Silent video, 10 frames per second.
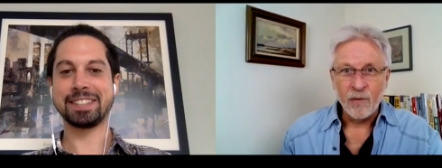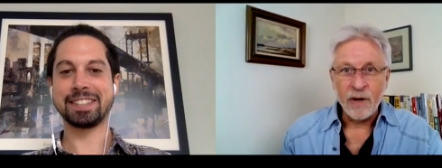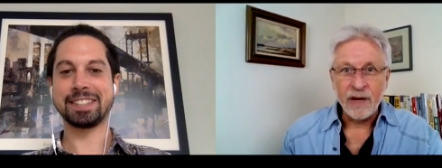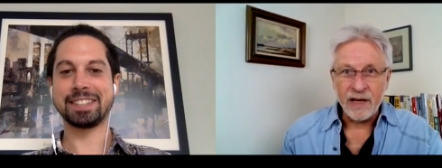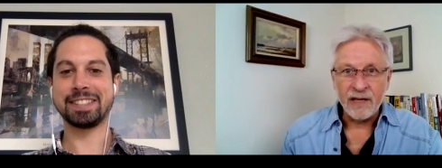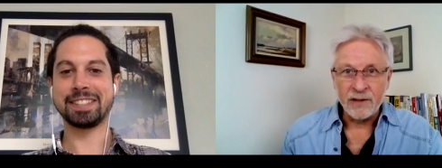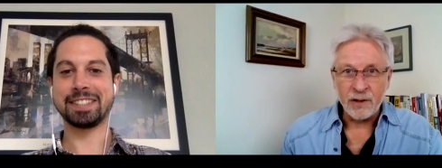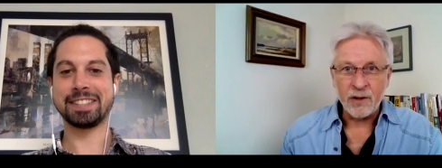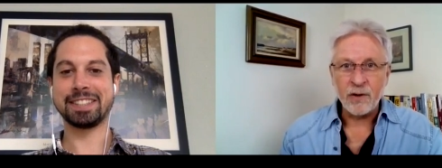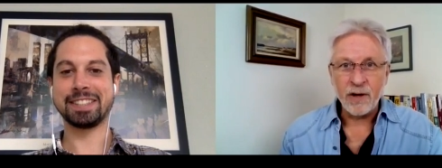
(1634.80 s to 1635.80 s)
Speaker 1: we need to
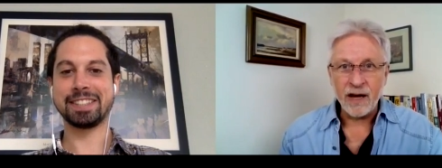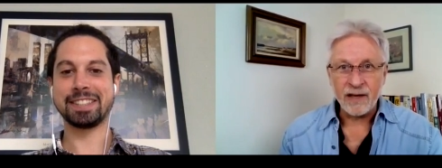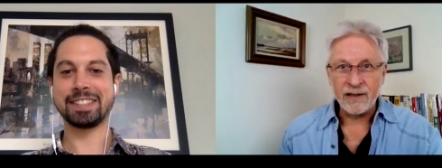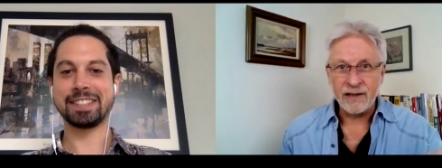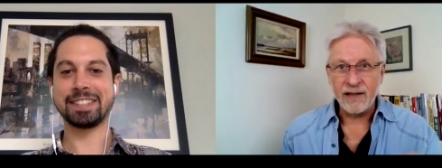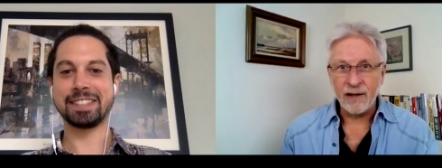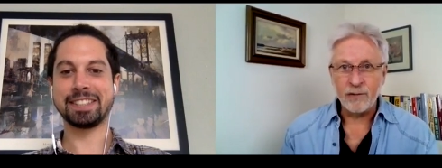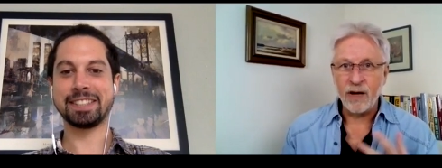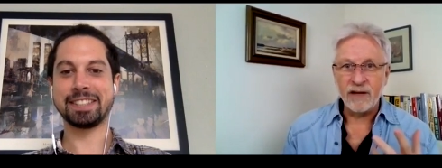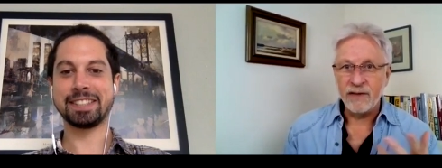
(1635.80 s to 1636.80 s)
create a
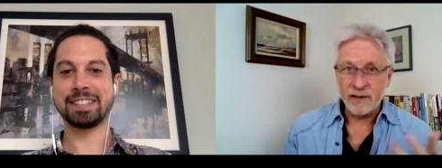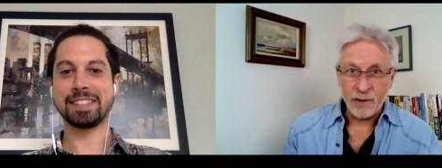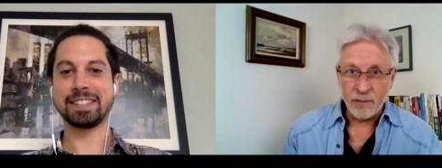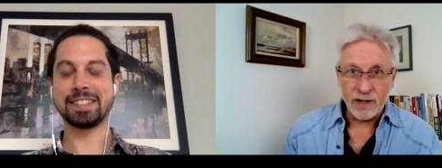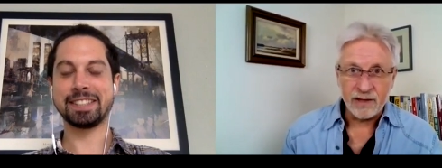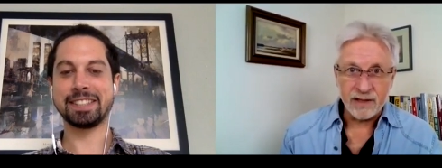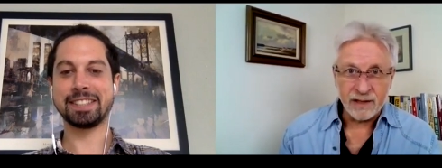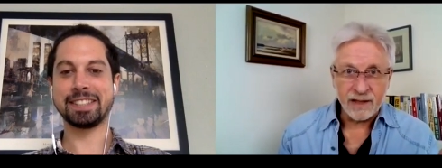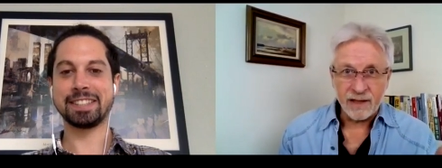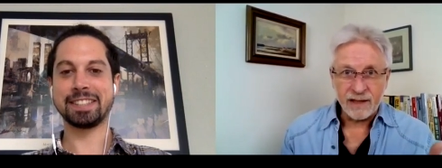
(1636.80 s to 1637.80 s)
relevant community
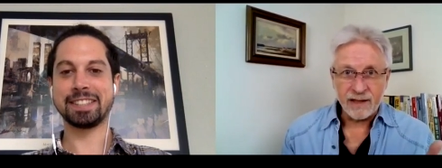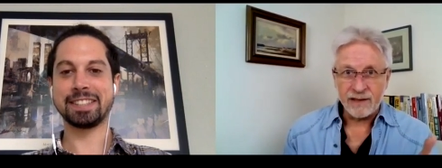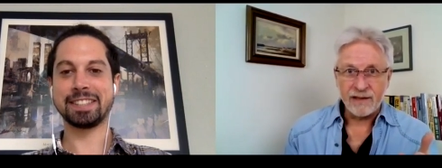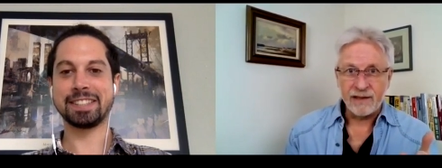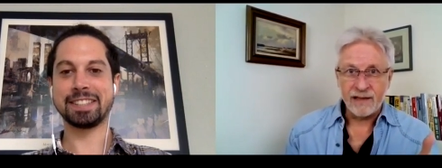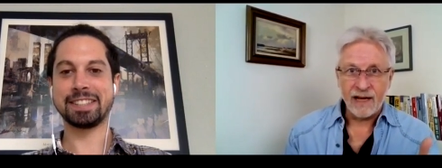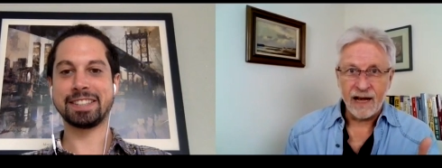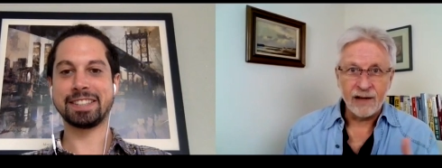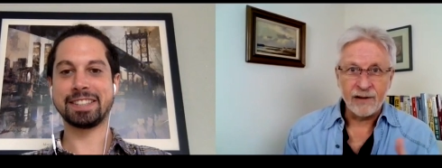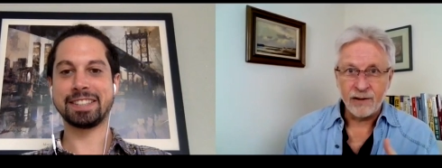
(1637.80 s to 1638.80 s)

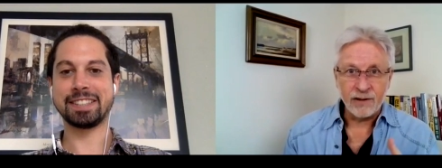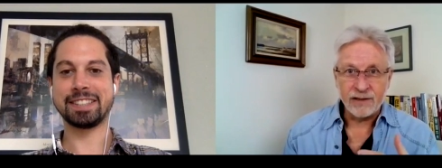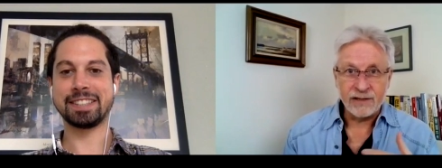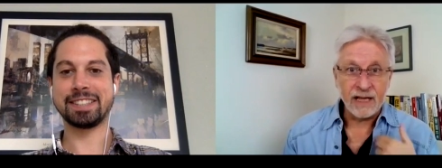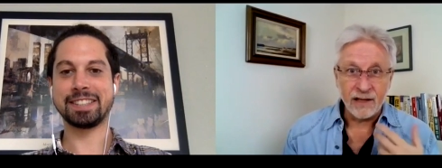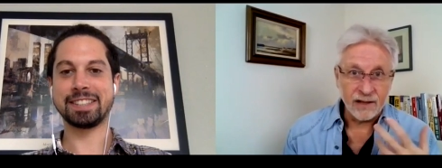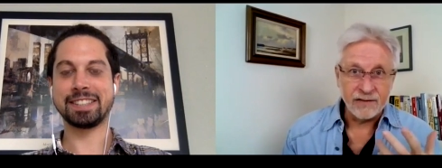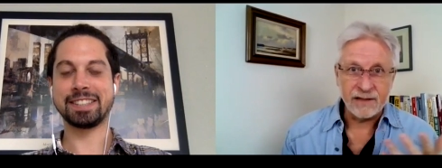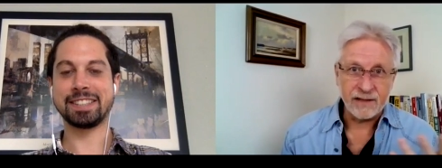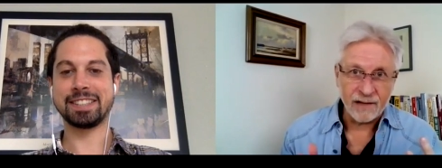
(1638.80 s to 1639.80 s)

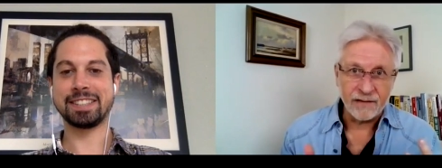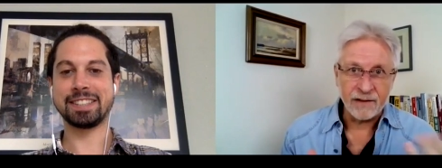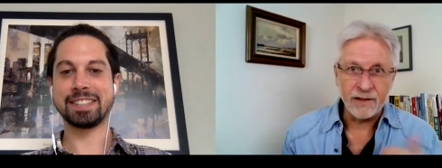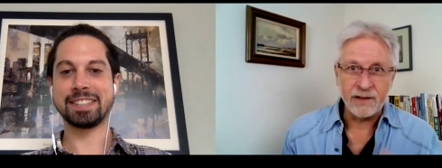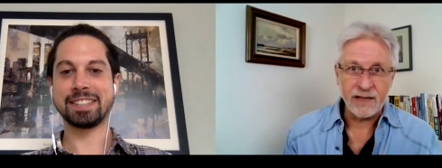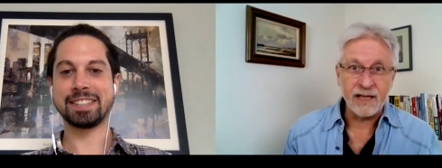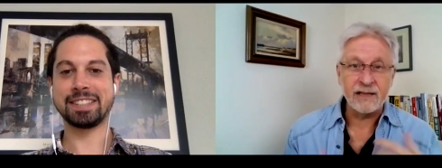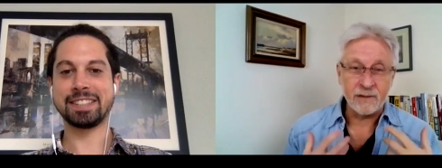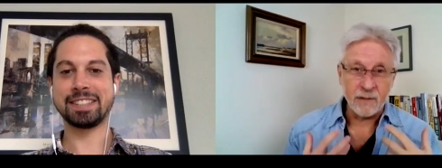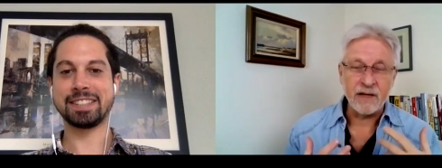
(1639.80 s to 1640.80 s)
ourselves life
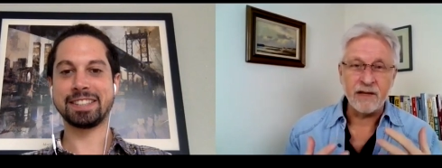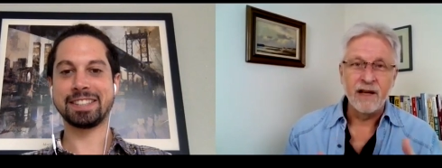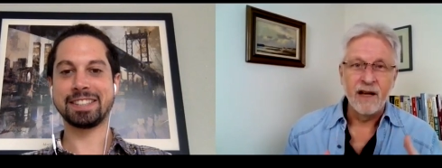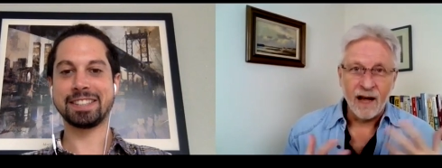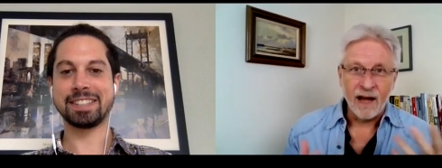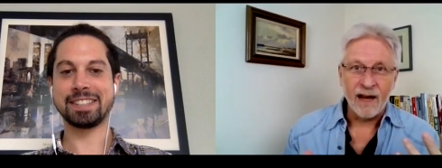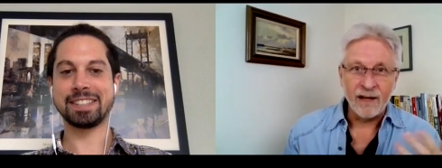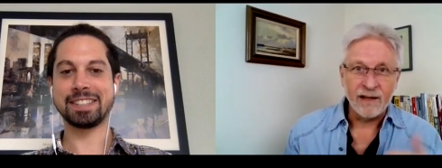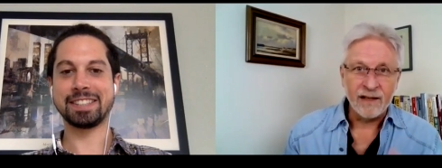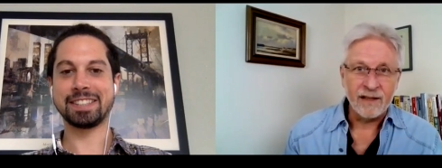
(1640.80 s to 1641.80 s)
enthusiast me
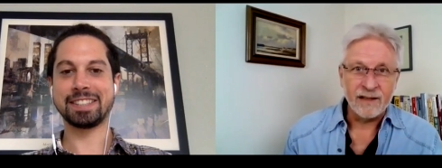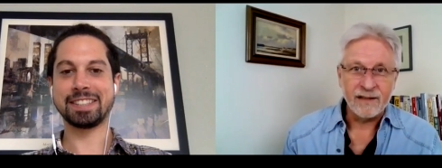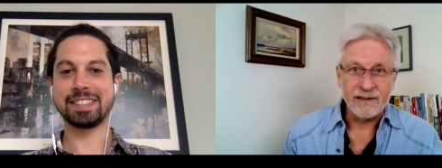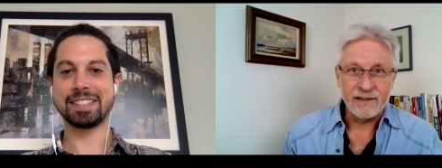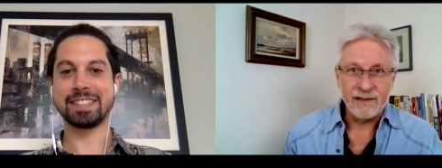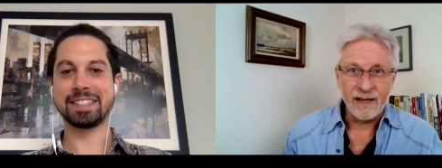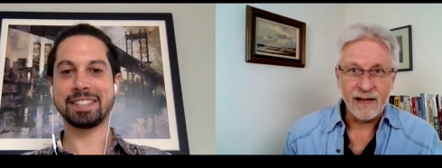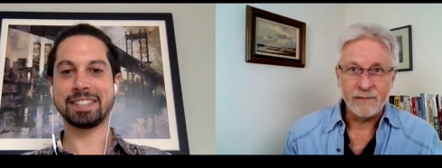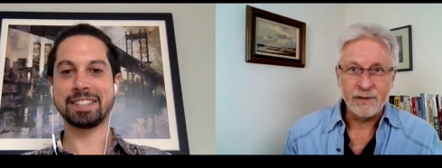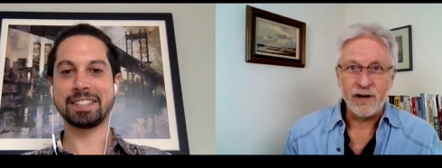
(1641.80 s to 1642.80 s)
i'll
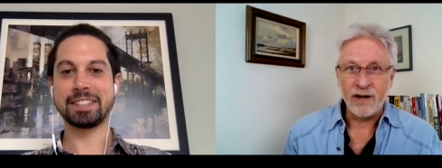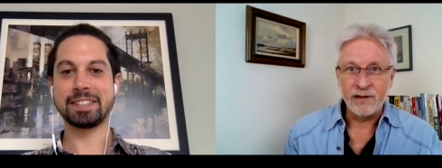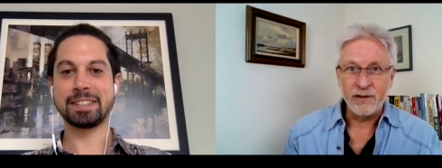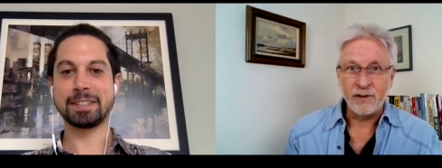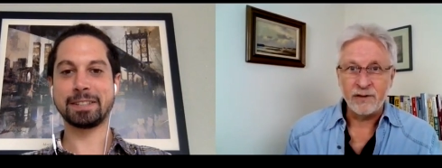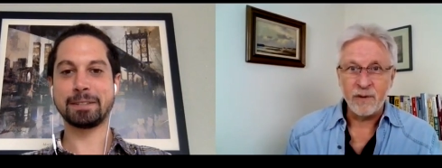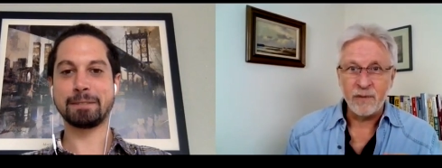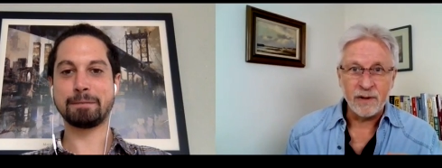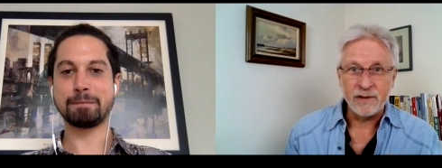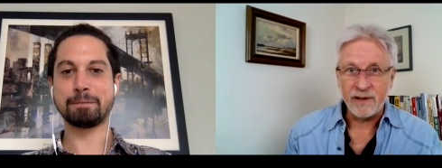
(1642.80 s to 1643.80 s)
i'm starting to
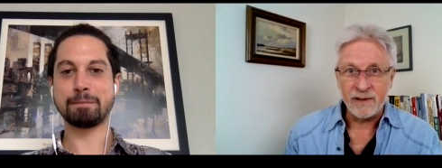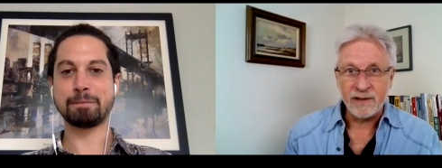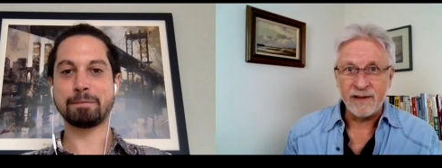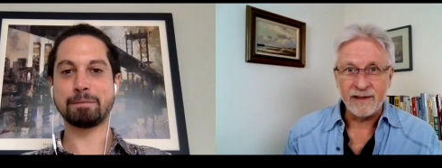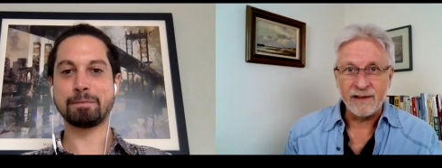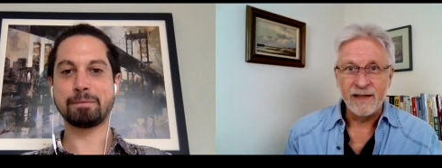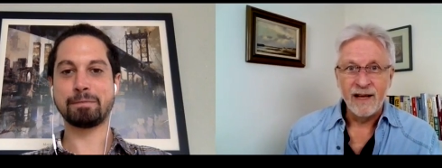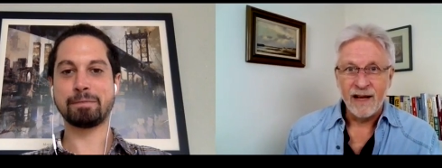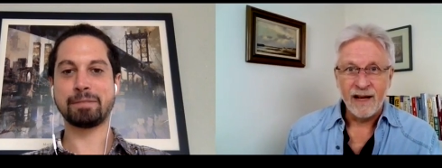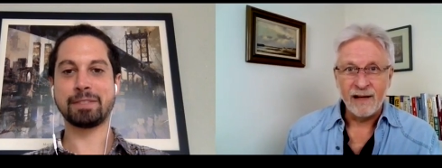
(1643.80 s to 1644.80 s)
contribute and uh,
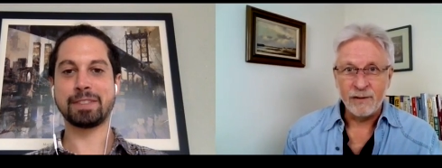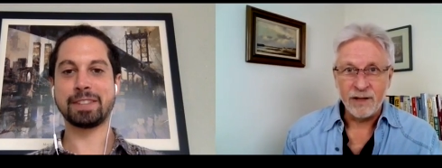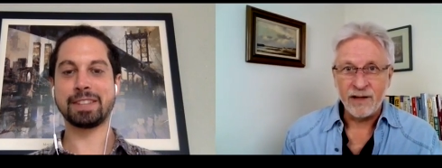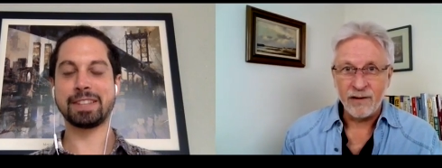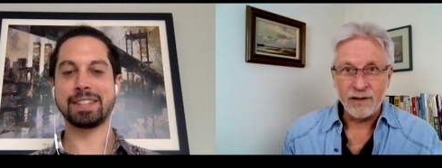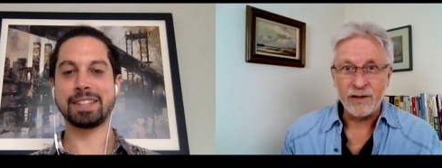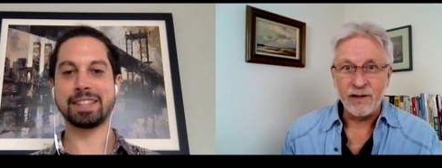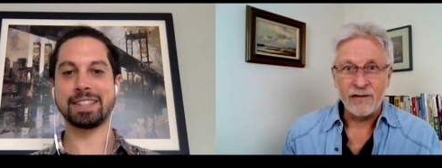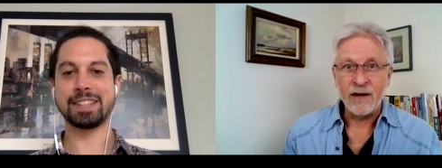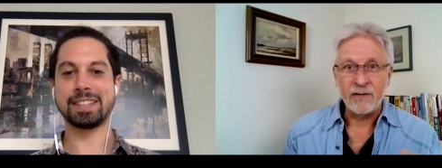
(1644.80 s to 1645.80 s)
i would encourage all
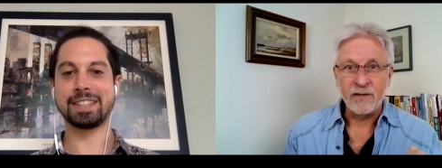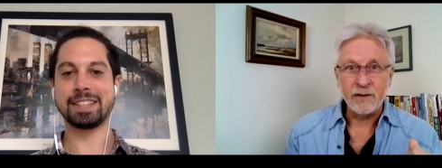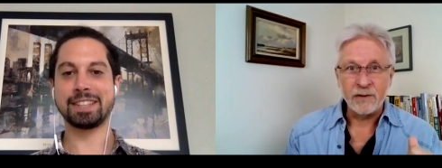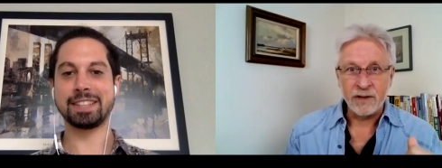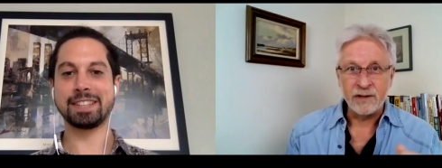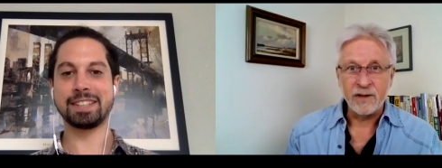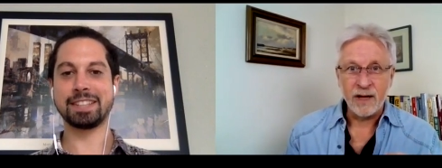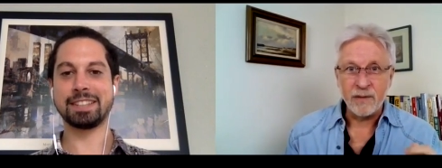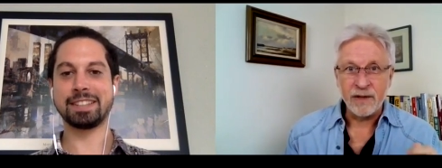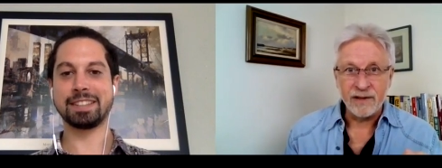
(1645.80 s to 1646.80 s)
of our viewers to
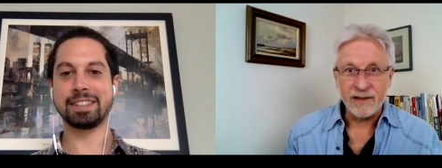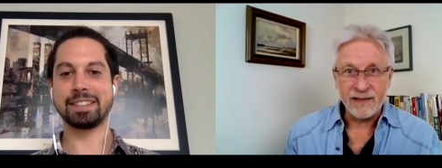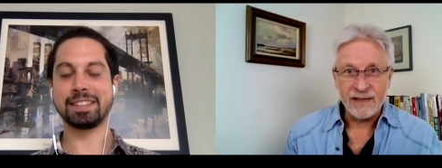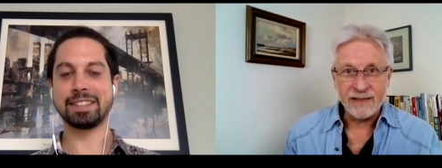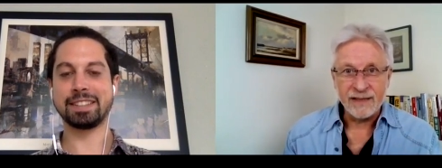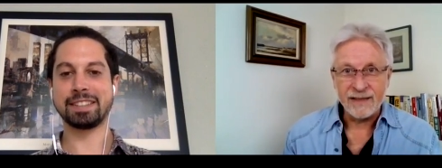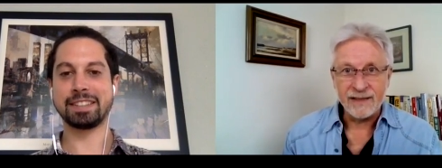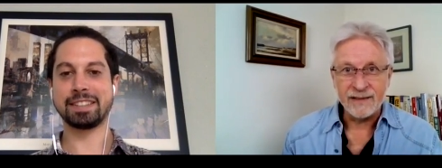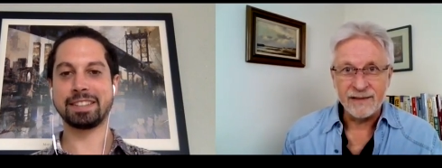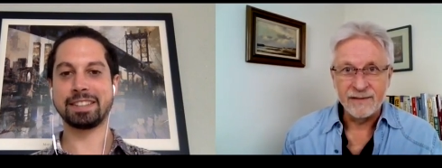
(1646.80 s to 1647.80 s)
come in and
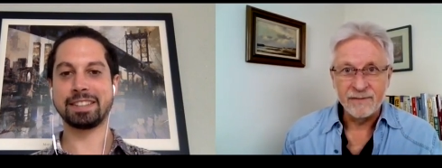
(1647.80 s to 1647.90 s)
uh,